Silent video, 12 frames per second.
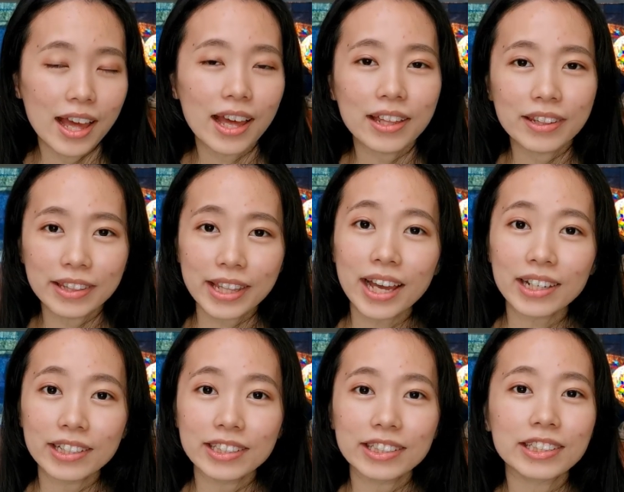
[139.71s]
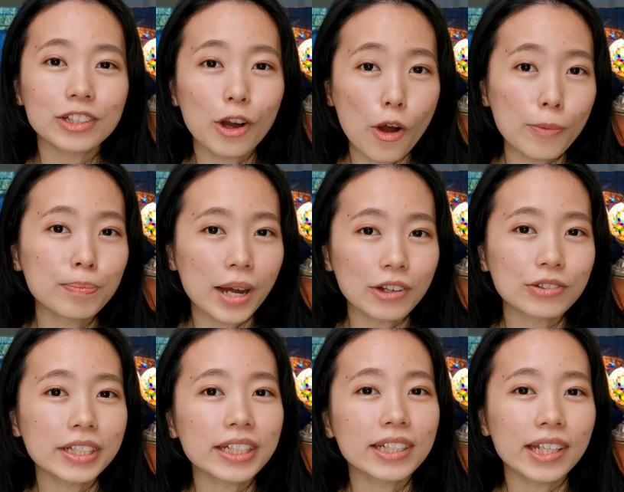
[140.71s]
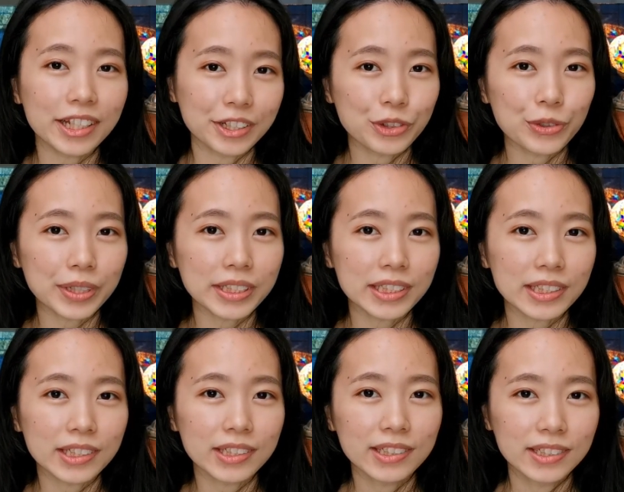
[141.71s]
and that is compounding interest.